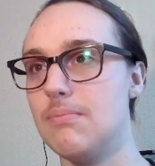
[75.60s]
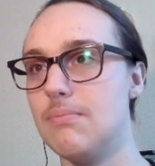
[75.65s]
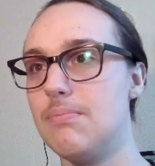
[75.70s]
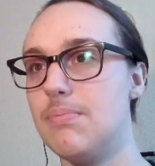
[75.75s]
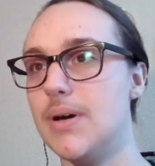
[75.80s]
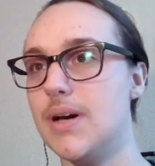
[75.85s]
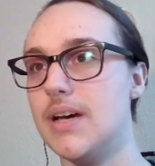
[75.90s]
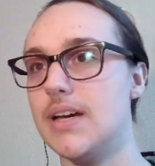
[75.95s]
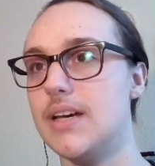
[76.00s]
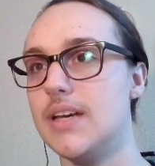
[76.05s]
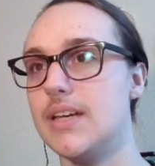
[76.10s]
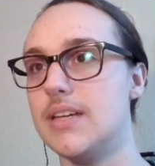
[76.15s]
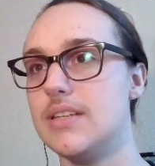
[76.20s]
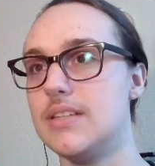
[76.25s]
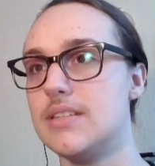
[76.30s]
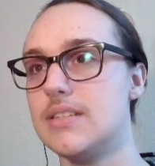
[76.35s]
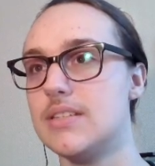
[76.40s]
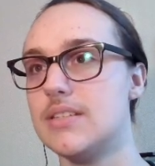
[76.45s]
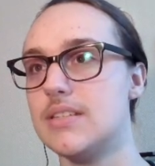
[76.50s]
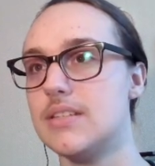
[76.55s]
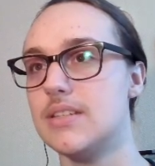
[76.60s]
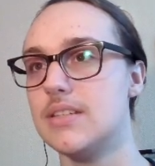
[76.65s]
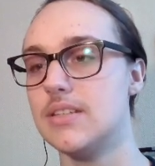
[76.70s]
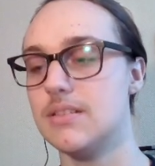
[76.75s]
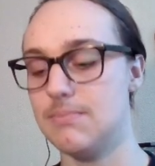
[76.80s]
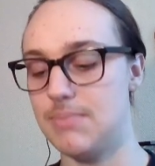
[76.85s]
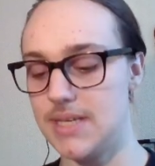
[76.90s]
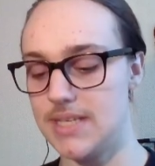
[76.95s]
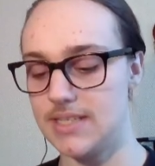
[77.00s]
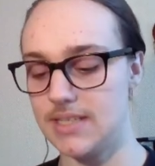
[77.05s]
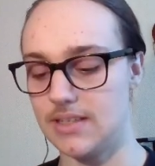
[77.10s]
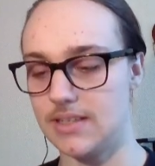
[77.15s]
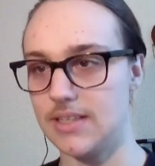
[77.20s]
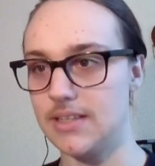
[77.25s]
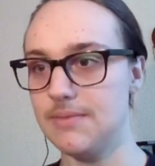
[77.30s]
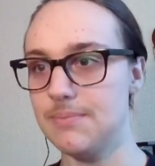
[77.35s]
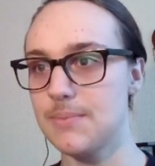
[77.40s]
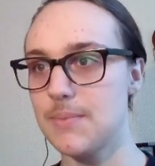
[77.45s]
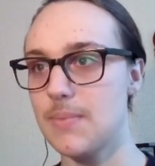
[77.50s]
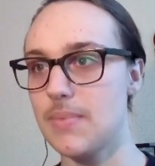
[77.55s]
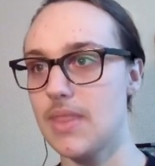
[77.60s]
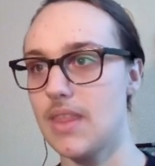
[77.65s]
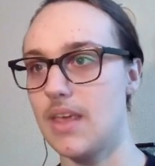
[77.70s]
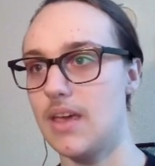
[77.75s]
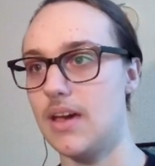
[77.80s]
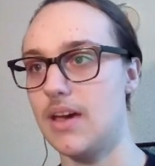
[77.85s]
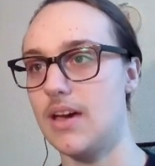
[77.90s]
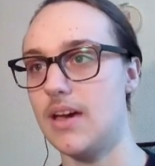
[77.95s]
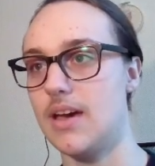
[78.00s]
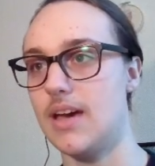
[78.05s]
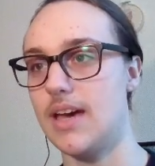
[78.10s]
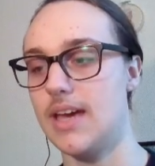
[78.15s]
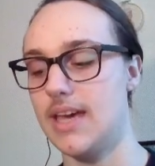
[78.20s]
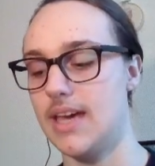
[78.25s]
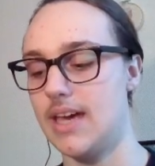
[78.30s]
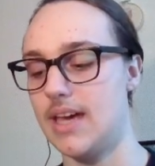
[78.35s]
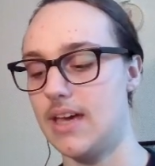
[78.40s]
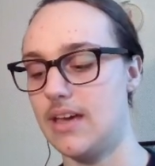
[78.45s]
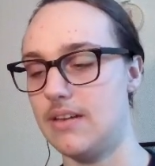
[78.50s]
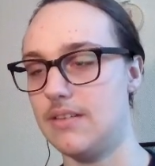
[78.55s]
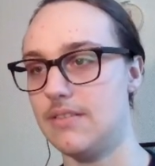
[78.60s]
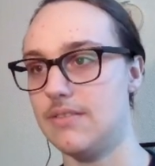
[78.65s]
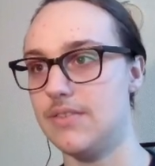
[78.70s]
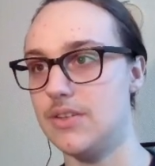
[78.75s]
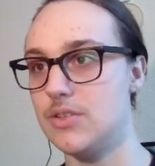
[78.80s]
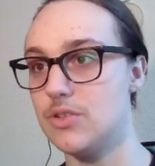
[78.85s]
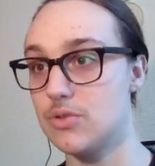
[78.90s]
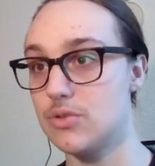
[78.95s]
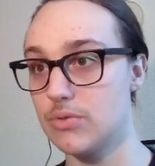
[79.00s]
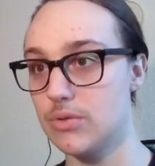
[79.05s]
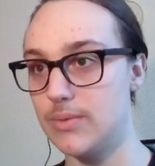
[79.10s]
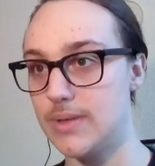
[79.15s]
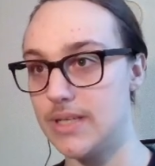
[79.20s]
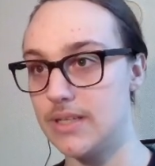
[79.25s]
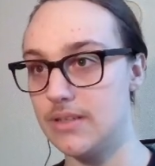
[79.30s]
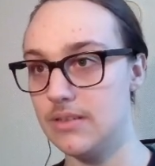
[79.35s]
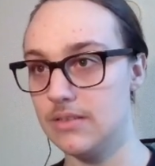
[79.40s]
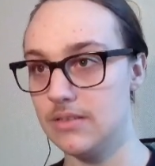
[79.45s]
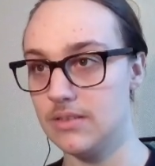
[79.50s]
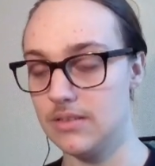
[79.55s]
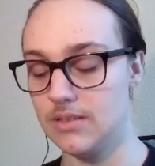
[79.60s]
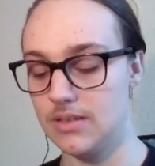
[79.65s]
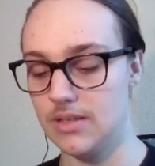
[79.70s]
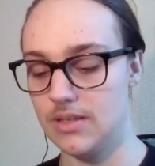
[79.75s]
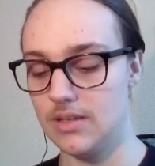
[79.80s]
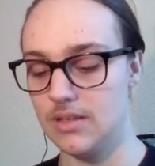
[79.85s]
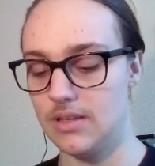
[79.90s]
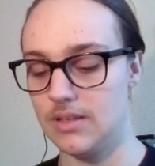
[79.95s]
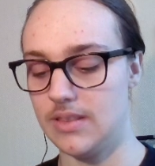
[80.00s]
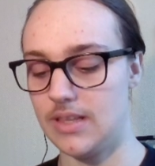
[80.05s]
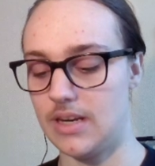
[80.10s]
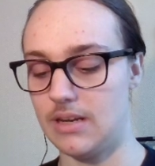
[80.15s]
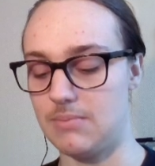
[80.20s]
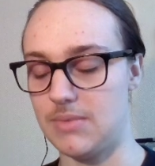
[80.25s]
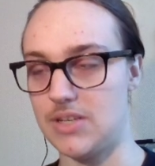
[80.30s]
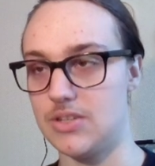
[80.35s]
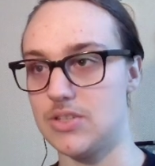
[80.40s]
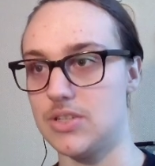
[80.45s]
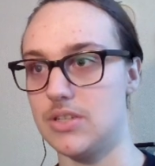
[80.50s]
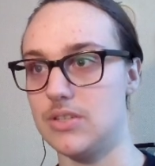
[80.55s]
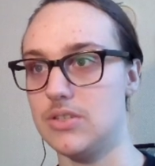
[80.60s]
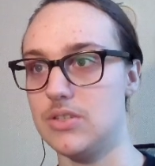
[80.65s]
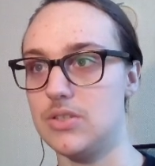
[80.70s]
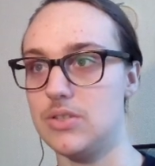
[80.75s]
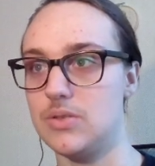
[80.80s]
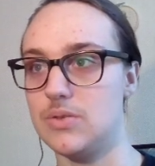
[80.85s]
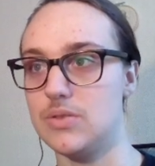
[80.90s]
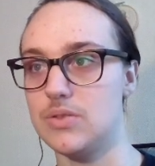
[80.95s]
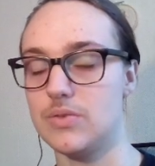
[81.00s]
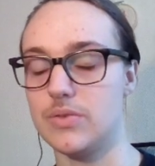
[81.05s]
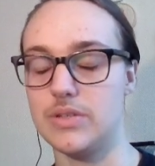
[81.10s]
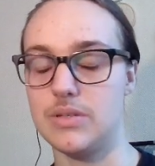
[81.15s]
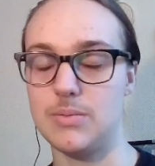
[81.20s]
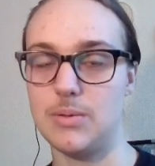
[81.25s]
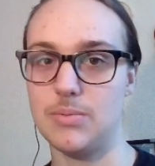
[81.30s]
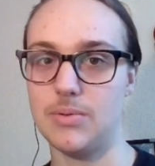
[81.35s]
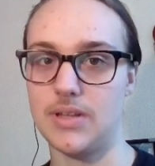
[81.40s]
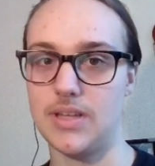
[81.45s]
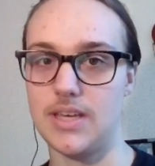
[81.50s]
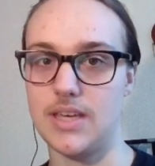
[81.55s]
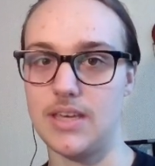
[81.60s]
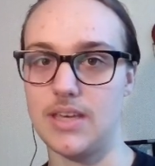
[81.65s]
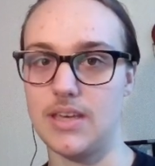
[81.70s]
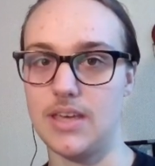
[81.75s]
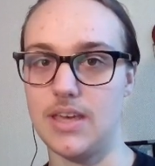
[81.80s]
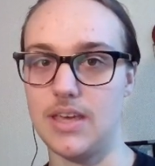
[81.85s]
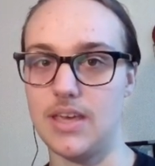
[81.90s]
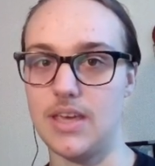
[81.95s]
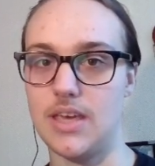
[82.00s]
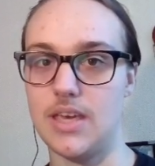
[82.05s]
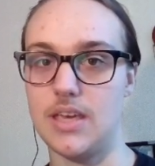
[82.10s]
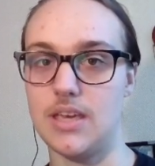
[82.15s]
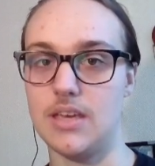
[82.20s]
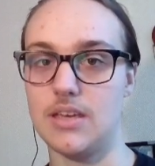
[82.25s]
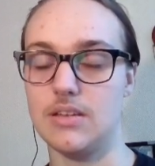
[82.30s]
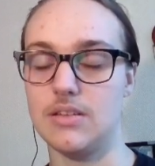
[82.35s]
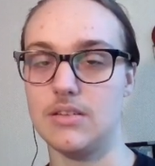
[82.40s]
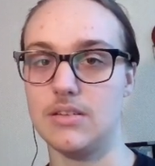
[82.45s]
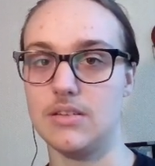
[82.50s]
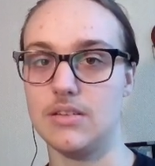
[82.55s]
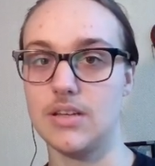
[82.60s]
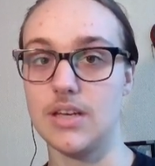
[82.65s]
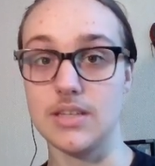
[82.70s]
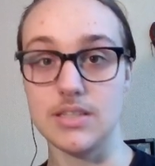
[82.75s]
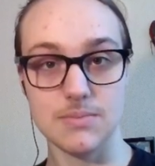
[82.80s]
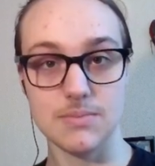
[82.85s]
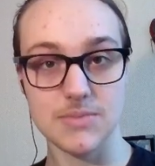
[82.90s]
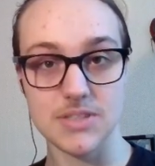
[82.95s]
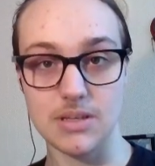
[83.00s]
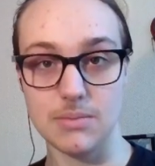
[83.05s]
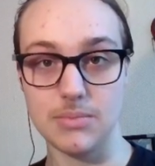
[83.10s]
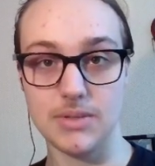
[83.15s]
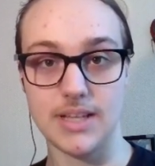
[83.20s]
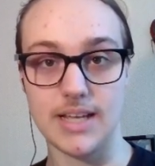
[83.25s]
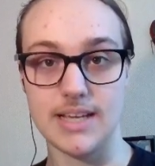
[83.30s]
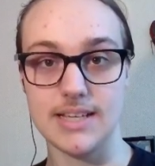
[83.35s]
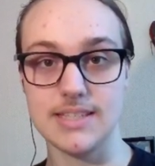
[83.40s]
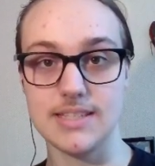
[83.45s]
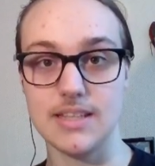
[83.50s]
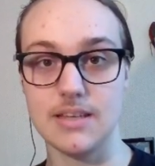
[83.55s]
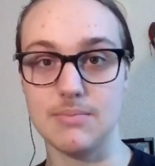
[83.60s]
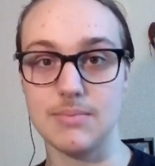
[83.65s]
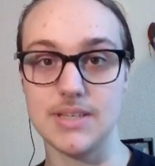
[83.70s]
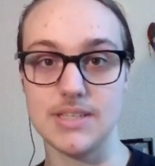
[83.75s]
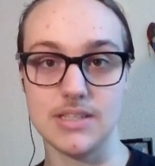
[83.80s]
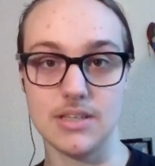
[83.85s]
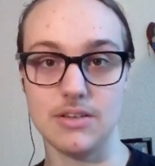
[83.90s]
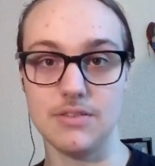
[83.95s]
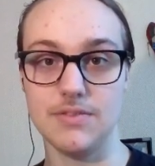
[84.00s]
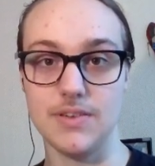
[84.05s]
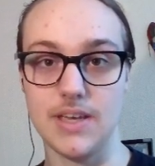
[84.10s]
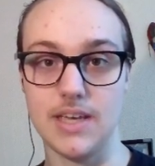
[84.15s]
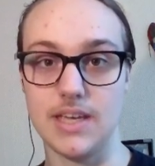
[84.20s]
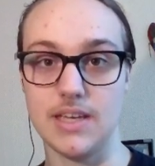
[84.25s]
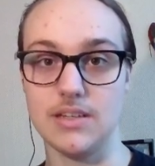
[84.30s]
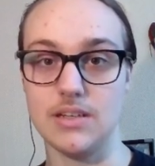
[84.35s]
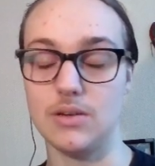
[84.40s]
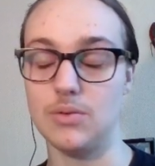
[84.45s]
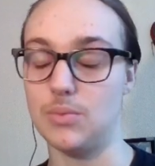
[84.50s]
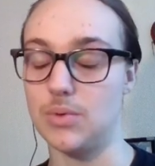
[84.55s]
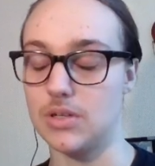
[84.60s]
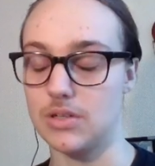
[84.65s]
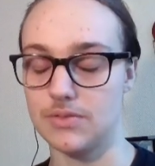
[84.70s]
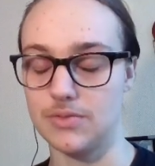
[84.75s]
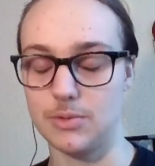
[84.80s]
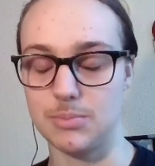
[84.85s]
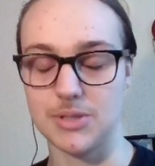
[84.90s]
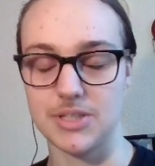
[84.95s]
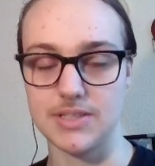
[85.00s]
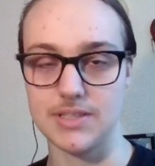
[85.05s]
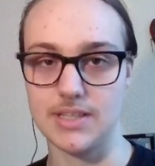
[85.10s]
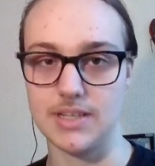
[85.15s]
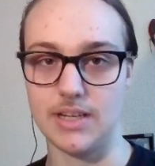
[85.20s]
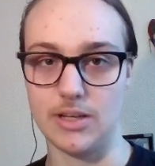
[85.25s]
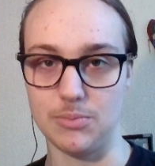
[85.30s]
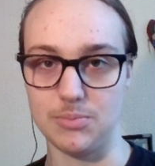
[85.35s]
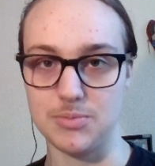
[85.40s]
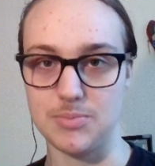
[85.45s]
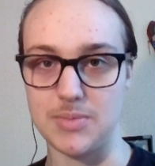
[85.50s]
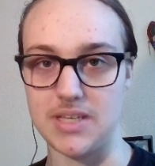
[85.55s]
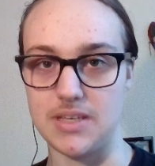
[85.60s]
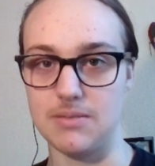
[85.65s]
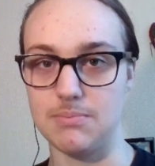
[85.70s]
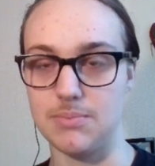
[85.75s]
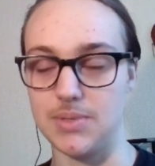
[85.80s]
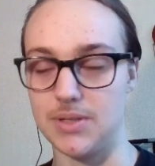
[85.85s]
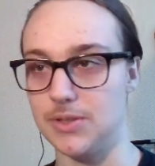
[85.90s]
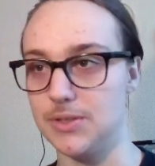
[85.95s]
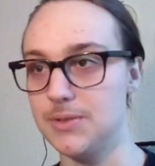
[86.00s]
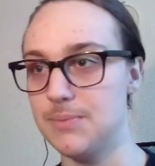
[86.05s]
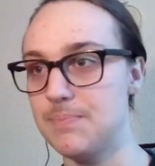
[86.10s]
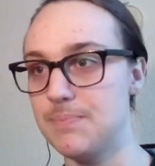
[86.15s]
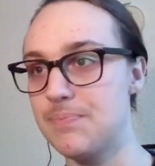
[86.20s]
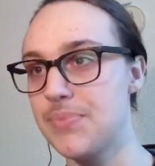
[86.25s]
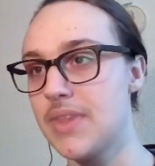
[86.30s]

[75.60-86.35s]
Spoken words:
But basically, I have a druid that I mentioned who is going to be playing a custom subclass that myself and a wonderful person helped me build.